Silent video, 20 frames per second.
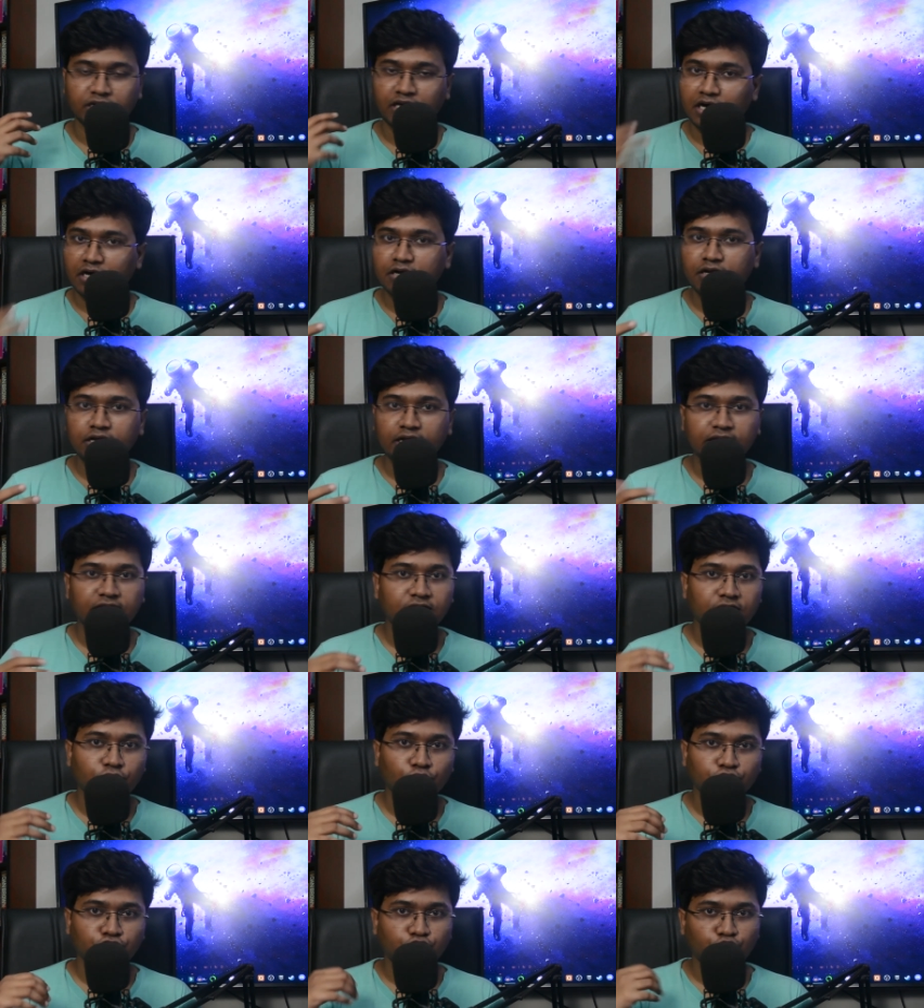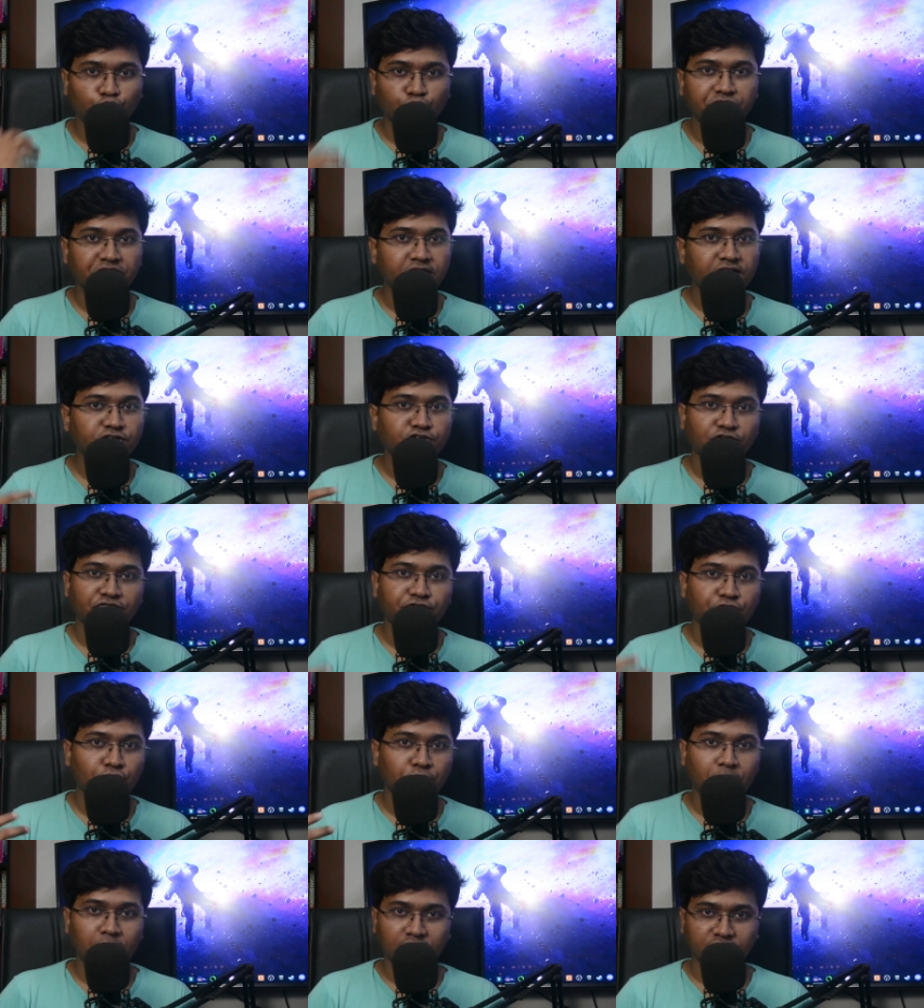done in those two years
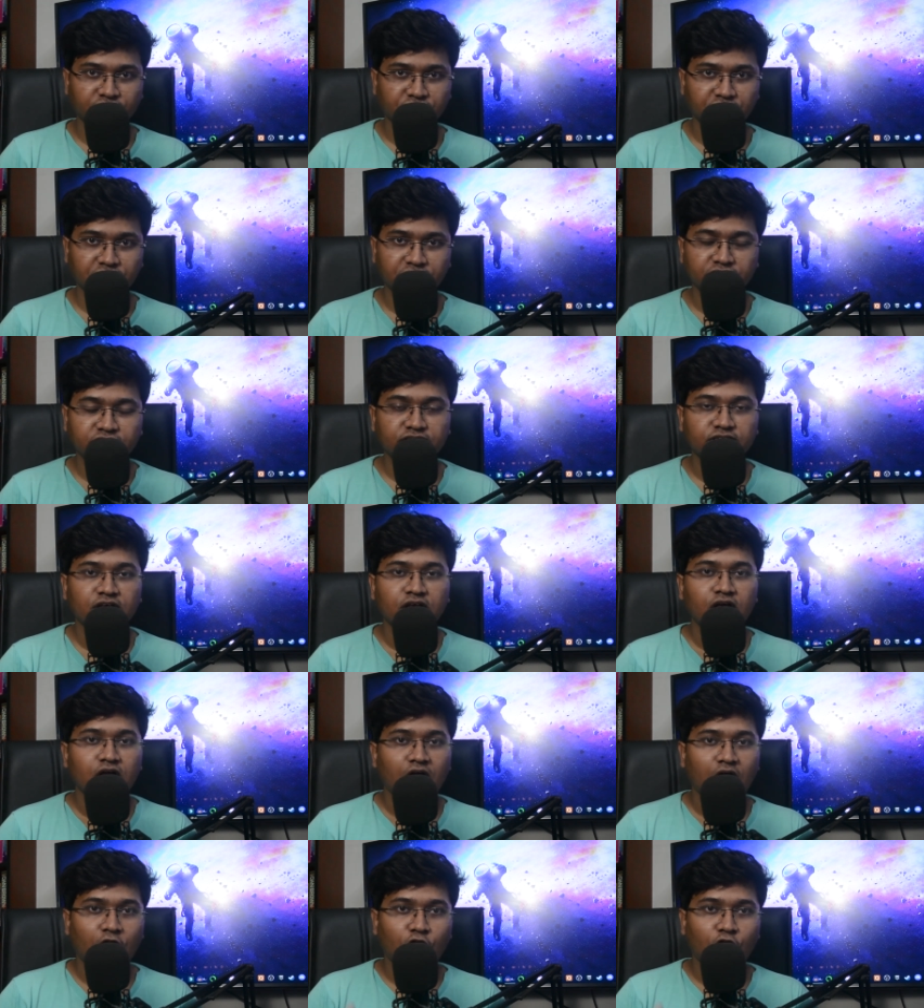of your masters,